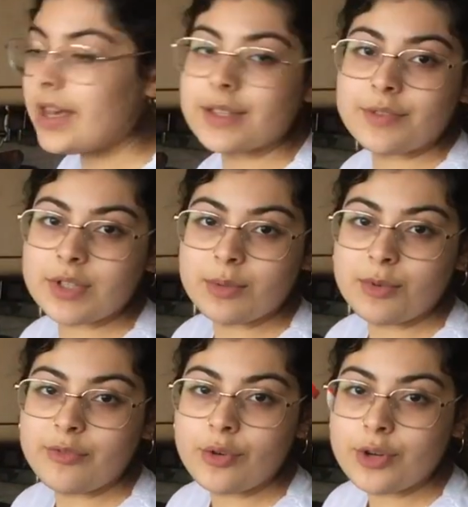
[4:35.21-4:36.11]
As I've
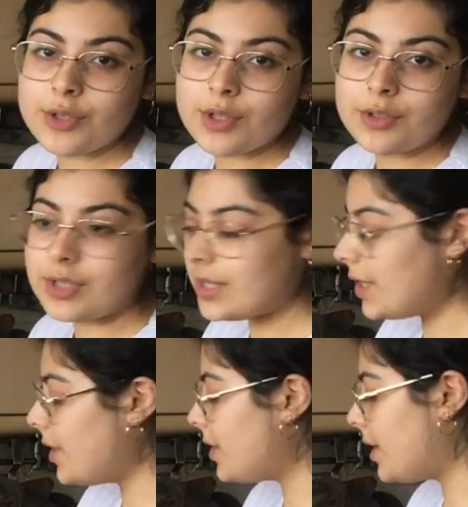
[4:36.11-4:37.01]
said before, salt to
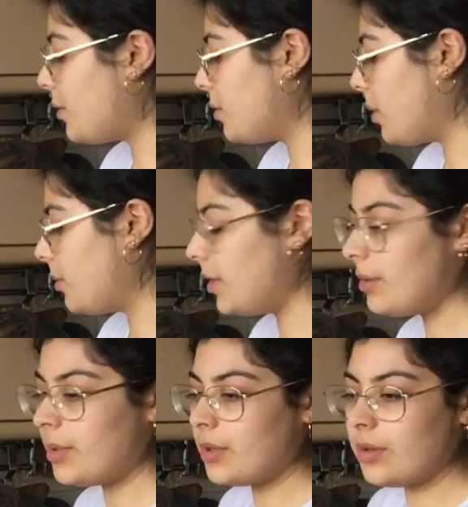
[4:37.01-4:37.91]
taste. That was
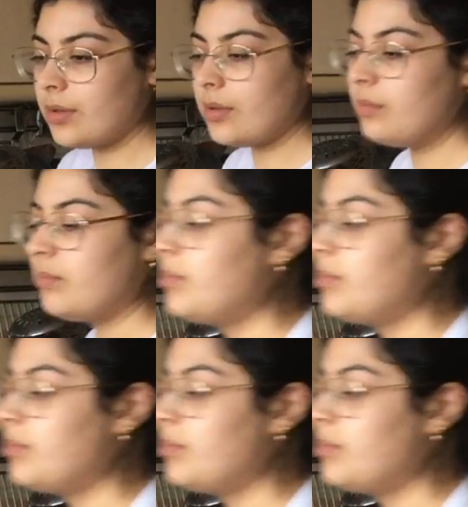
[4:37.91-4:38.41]
probably about